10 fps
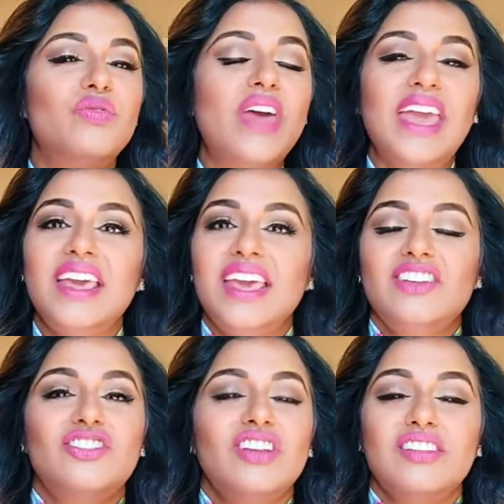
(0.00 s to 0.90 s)
They,
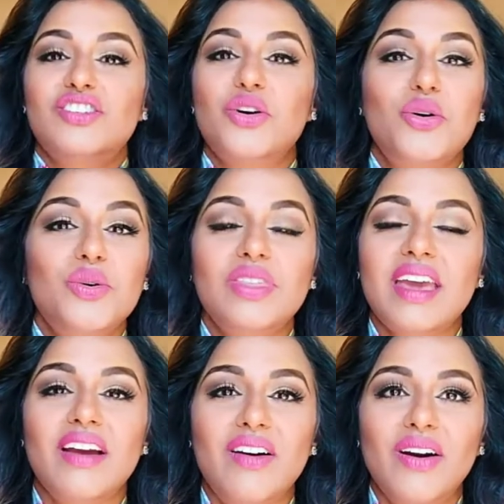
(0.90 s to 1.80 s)
it's just who
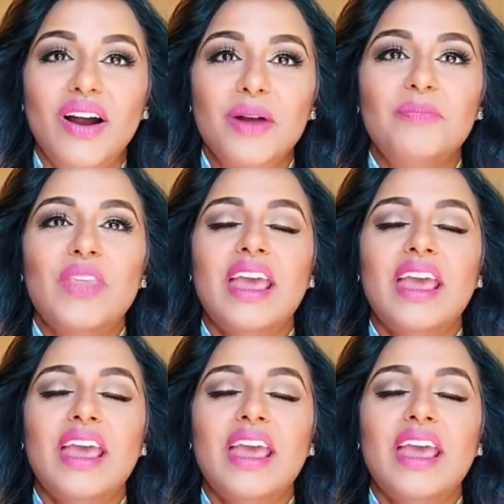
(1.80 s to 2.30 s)
they are.